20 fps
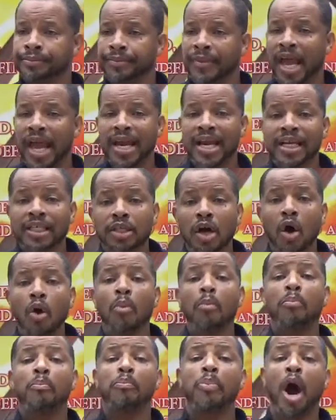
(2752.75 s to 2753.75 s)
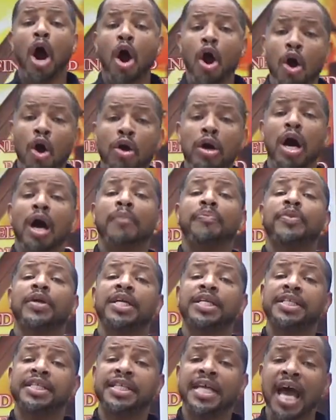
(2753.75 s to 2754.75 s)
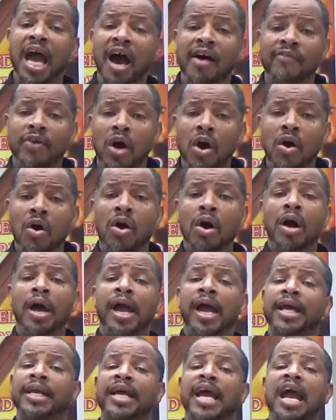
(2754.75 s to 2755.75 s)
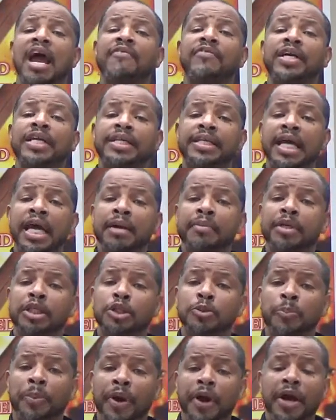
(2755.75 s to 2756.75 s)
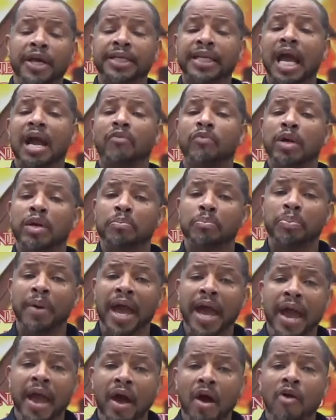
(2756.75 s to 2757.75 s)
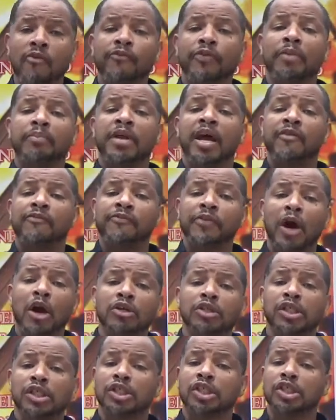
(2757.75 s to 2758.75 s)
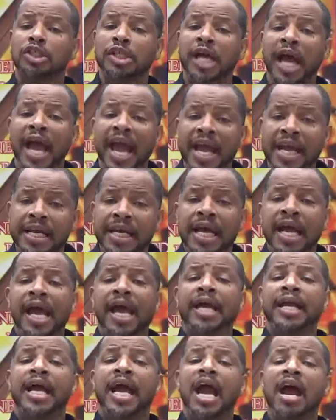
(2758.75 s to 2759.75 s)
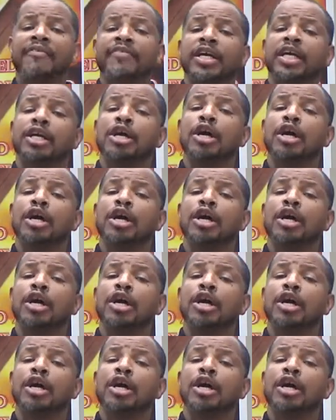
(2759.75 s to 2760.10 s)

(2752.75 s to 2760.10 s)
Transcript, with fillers: And he's going to burn up the devil and every demon spirit that rebelled from their first estate, and every